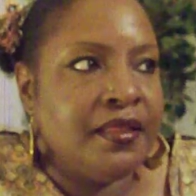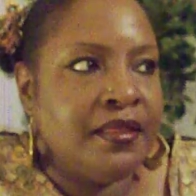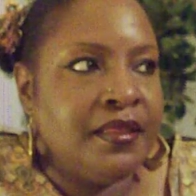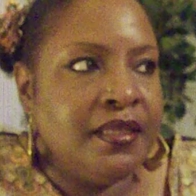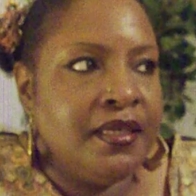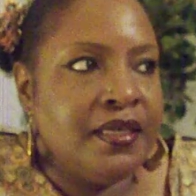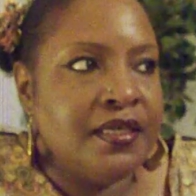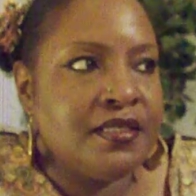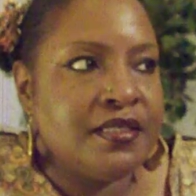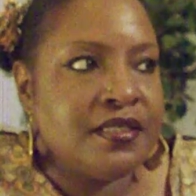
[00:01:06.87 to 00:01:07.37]

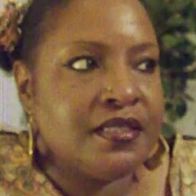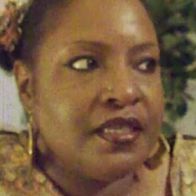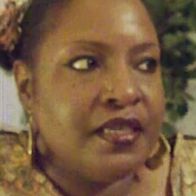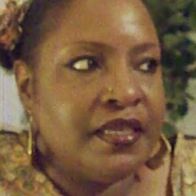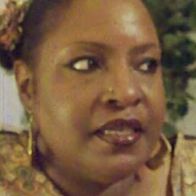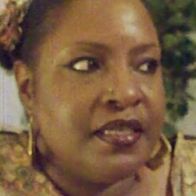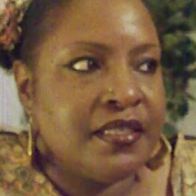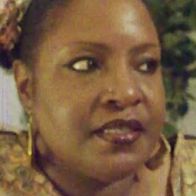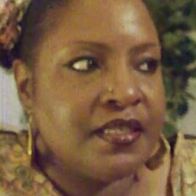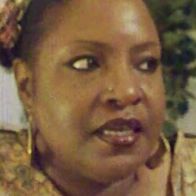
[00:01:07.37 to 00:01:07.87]
This
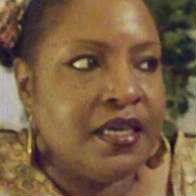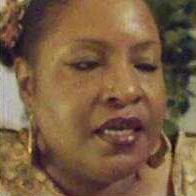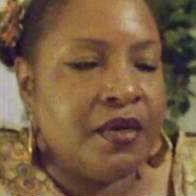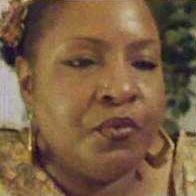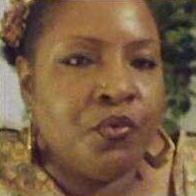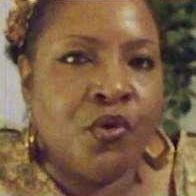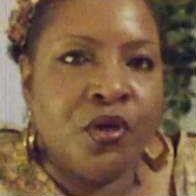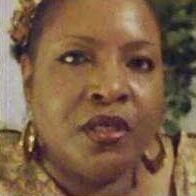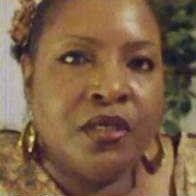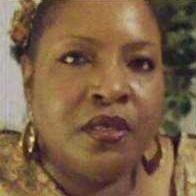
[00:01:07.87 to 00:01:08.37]
is
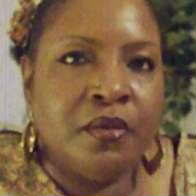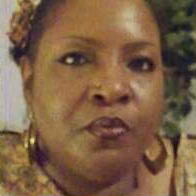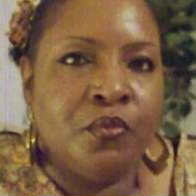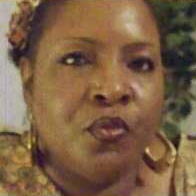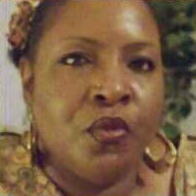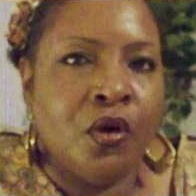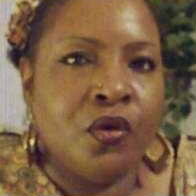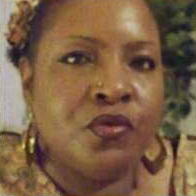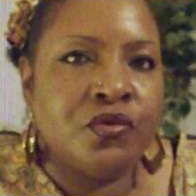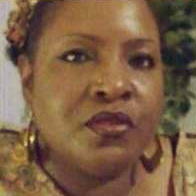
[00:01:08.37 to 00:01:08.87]
one of the
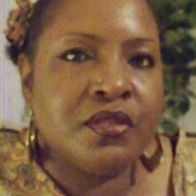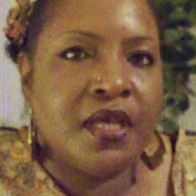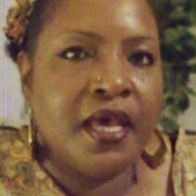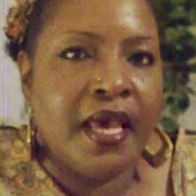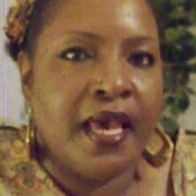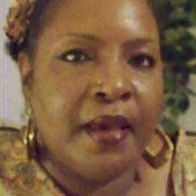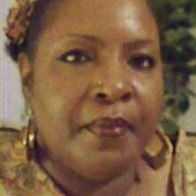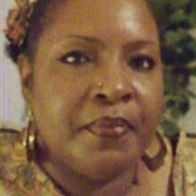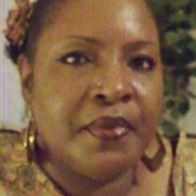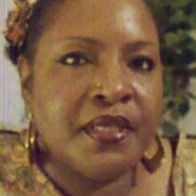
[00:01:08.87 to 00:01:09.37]
most
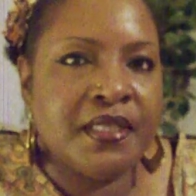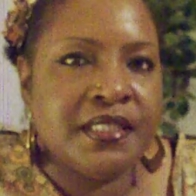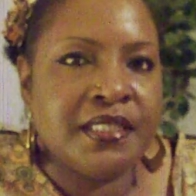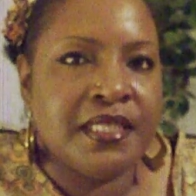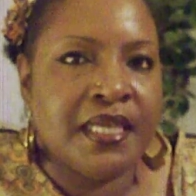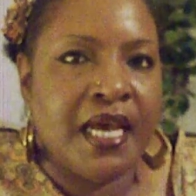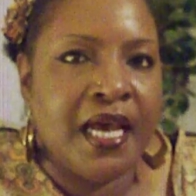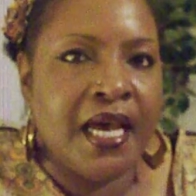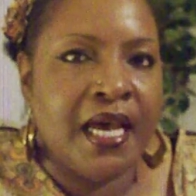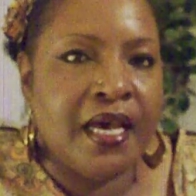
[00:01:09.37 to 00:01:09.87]
happiest
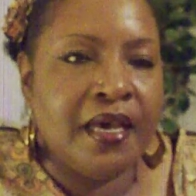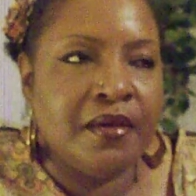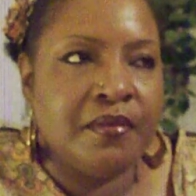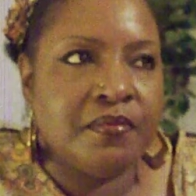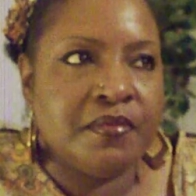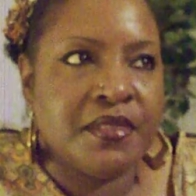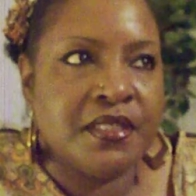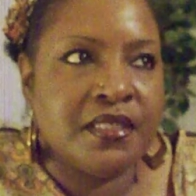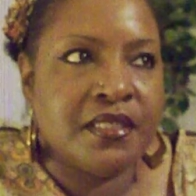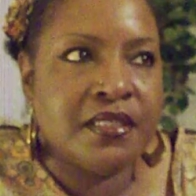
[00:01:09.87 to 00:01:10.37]

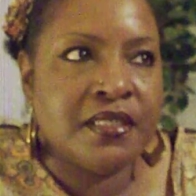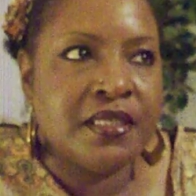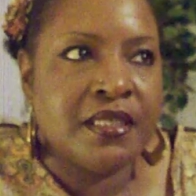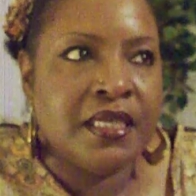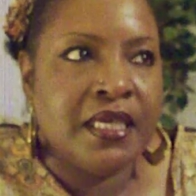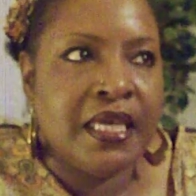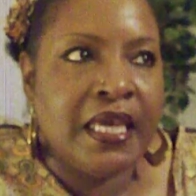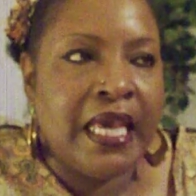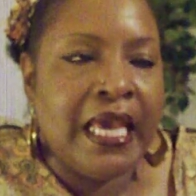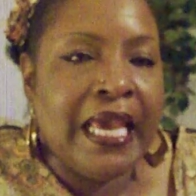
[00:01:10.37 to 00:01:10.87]
times
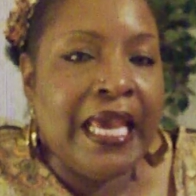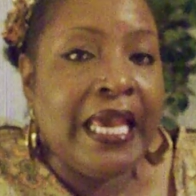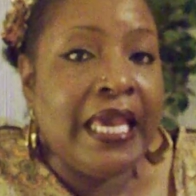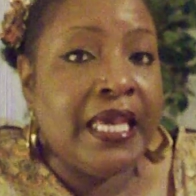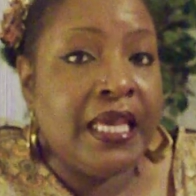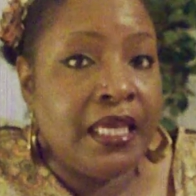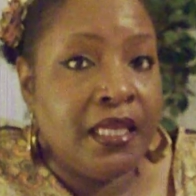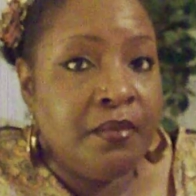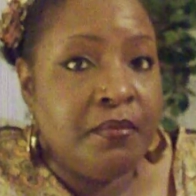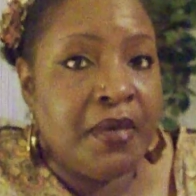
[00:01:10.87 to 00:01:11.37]

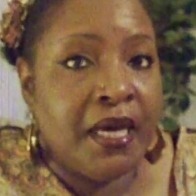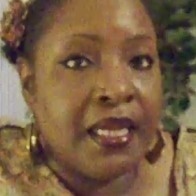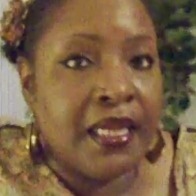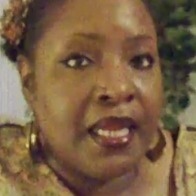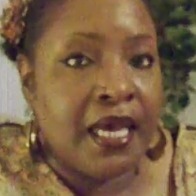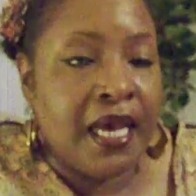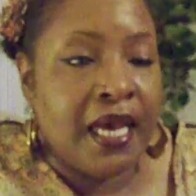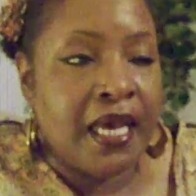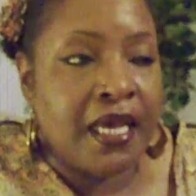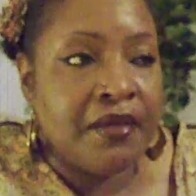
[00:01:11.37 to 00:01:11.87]
in my
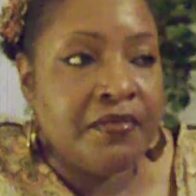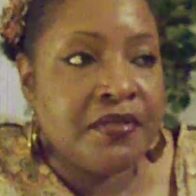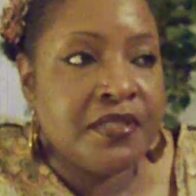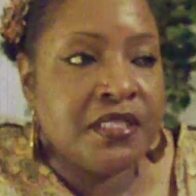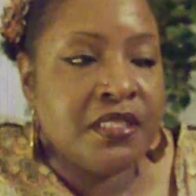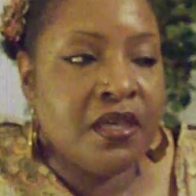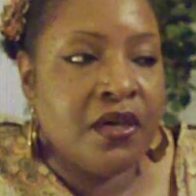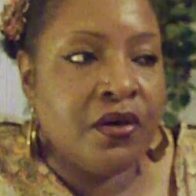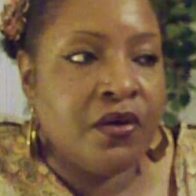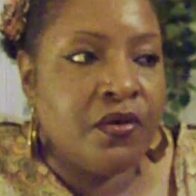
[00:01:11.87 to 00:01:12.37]
life.
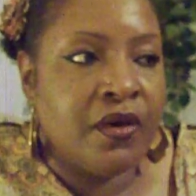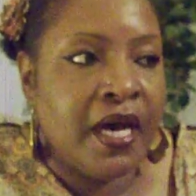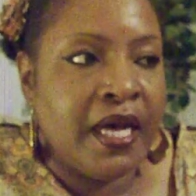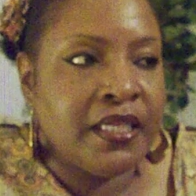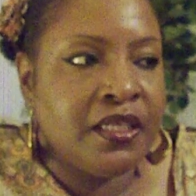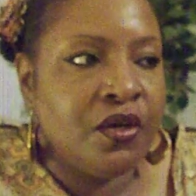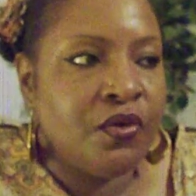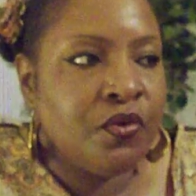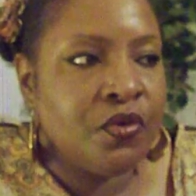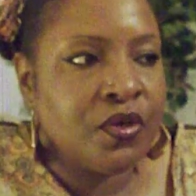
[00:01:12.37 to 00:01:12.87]
So I
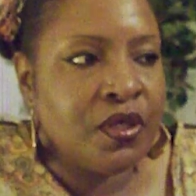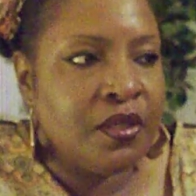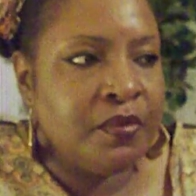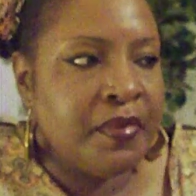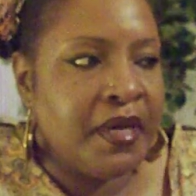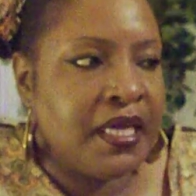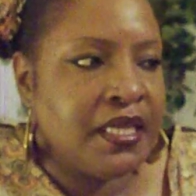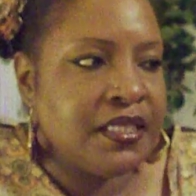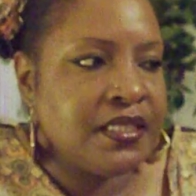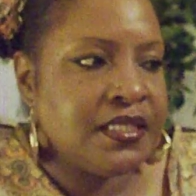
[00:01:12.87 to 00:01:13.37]
don't want
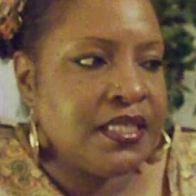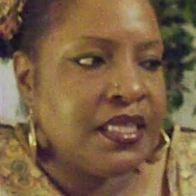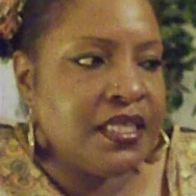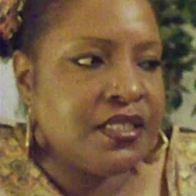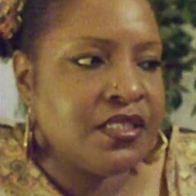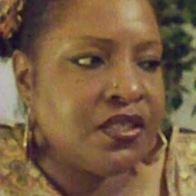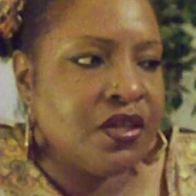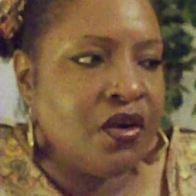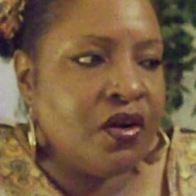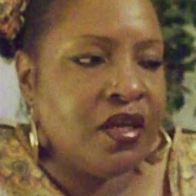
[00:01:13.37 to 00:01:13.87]
anybody to say they're
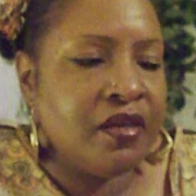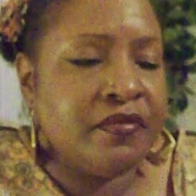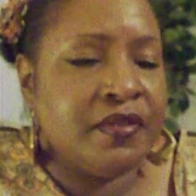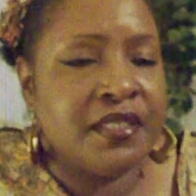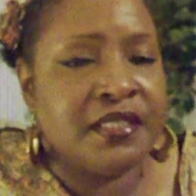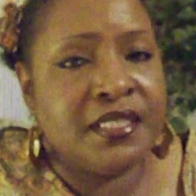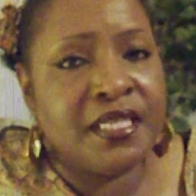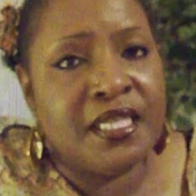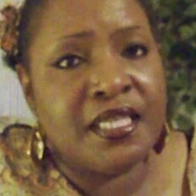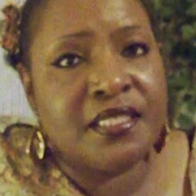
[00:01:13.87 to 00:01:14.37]
sorry. If they
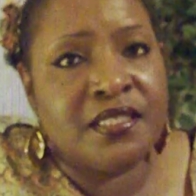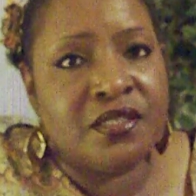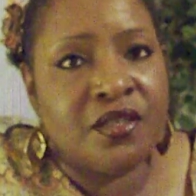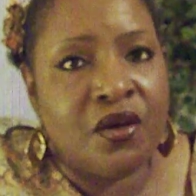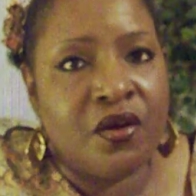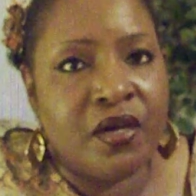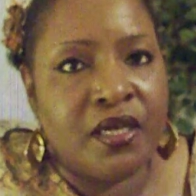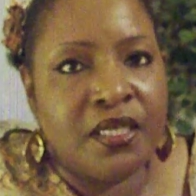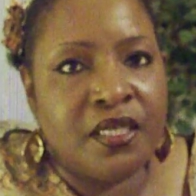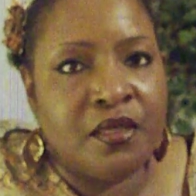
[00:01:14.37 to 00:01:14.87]
say they're
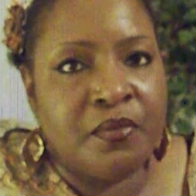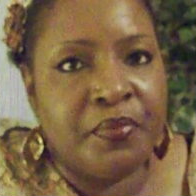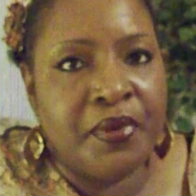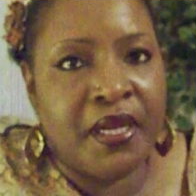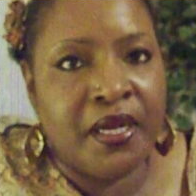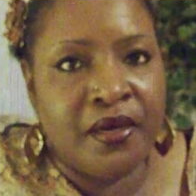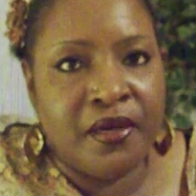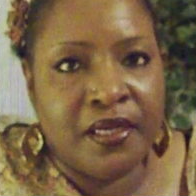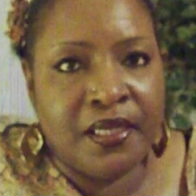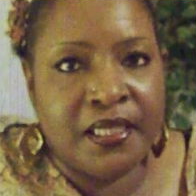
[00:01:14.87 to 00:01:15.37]
sorry, then
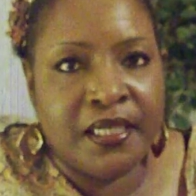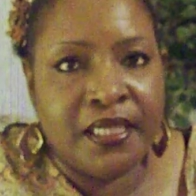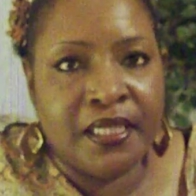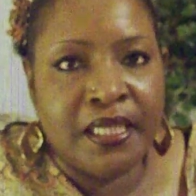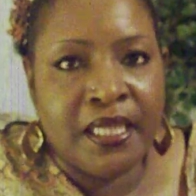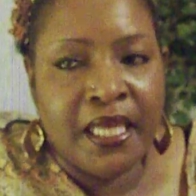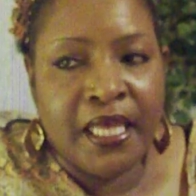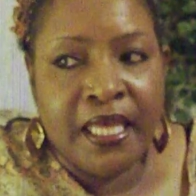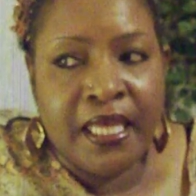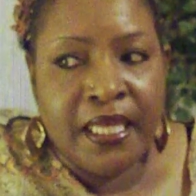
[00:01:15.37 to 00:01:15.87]
apparently
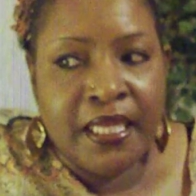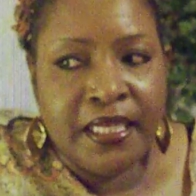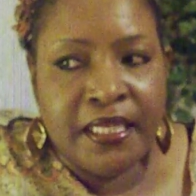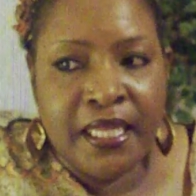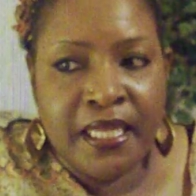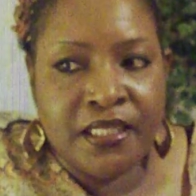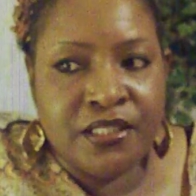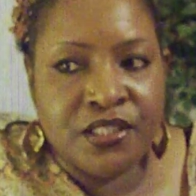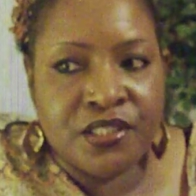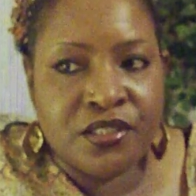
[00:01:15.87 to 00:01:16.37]

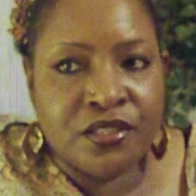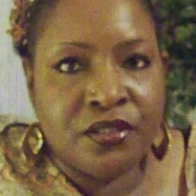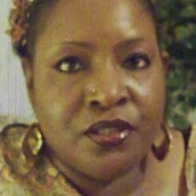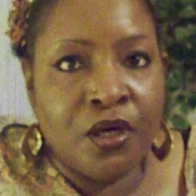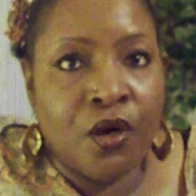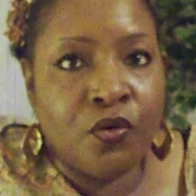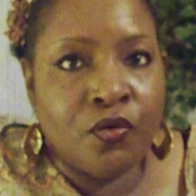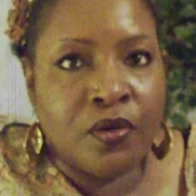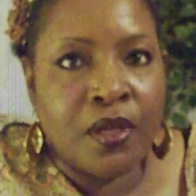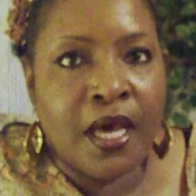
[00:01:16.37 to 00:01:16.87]
they just
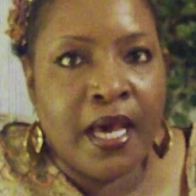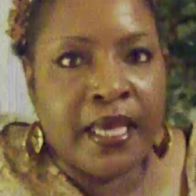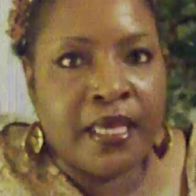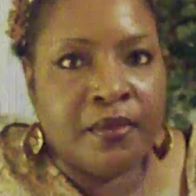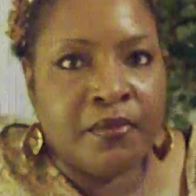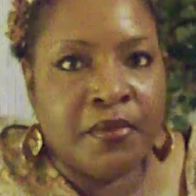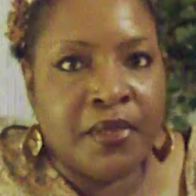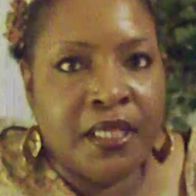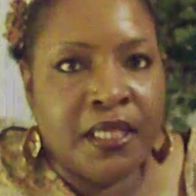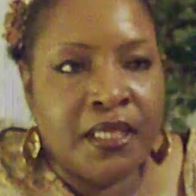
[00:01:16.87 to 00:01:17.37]
don't like
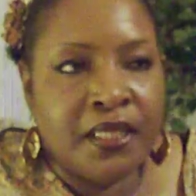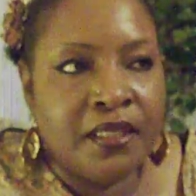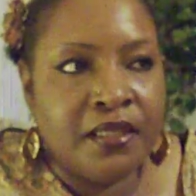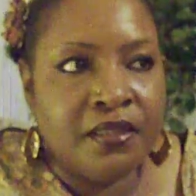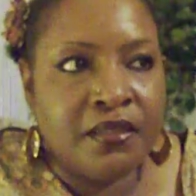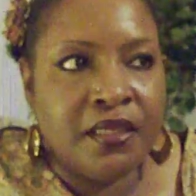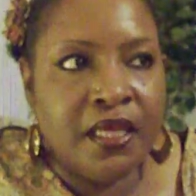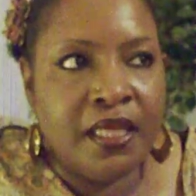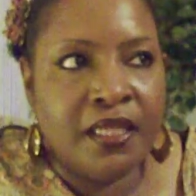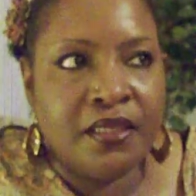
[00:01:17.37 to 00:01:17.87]
me.
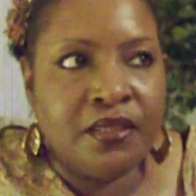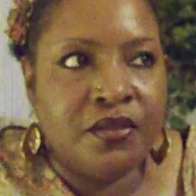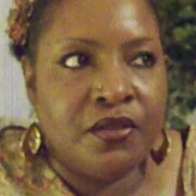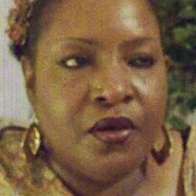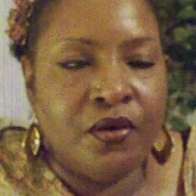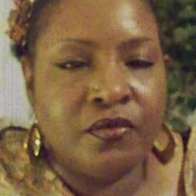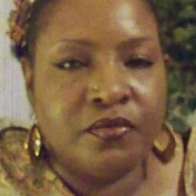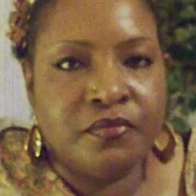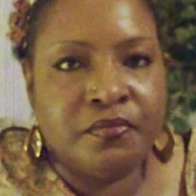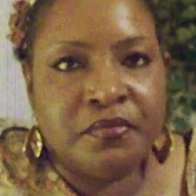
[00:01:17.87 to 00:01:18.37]
And
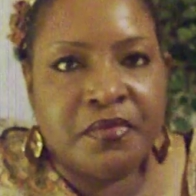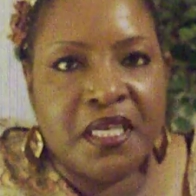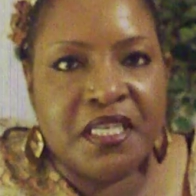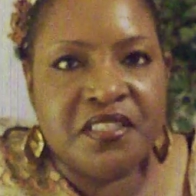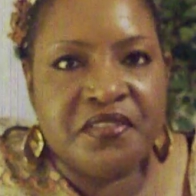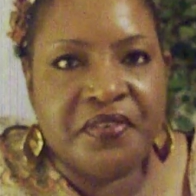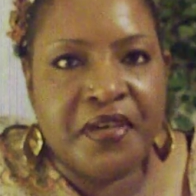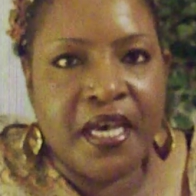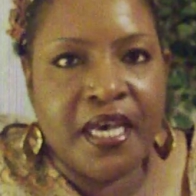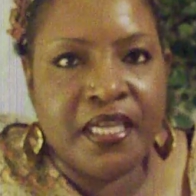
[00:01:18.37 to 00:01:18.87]
that's
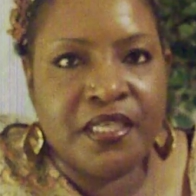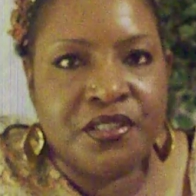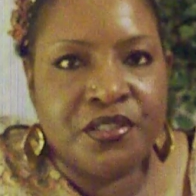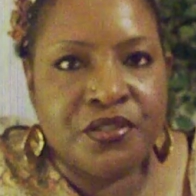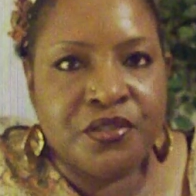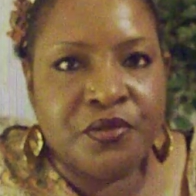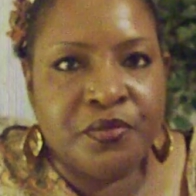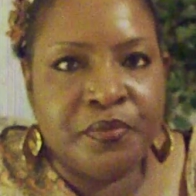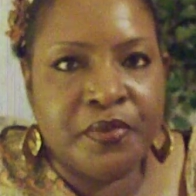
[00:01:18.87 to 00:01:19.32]
fine too.